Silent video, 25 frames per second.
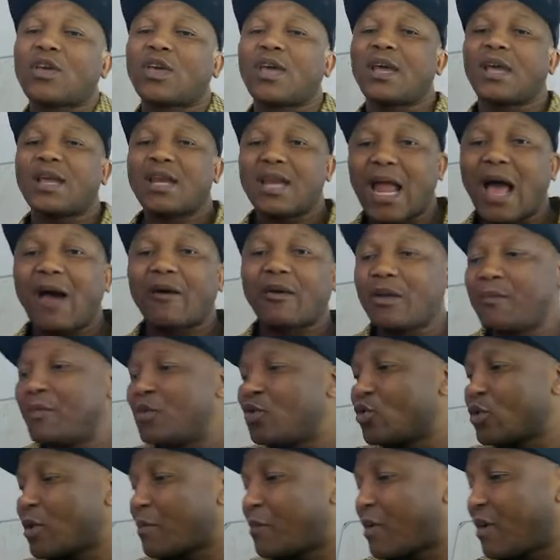Okay, now
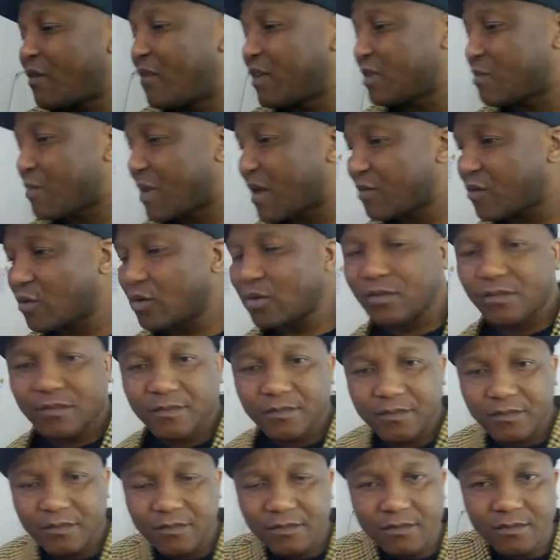let me do the previous method.
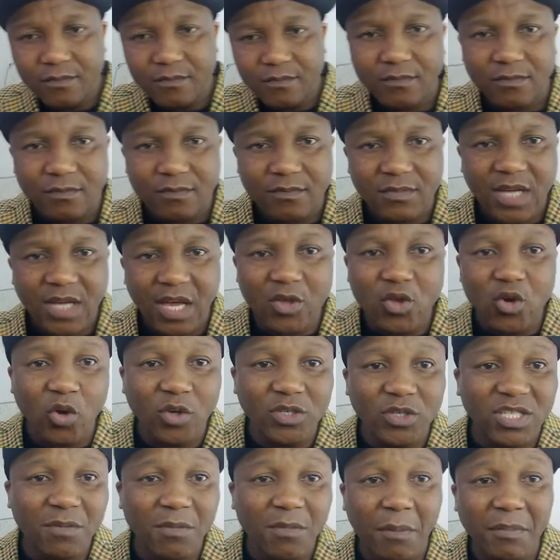And you
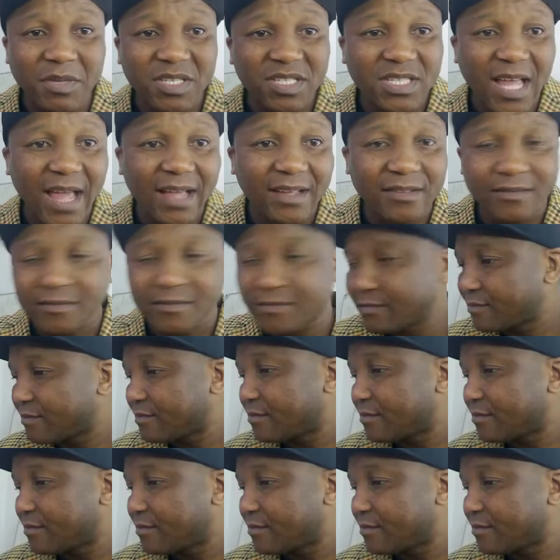go see my mistake.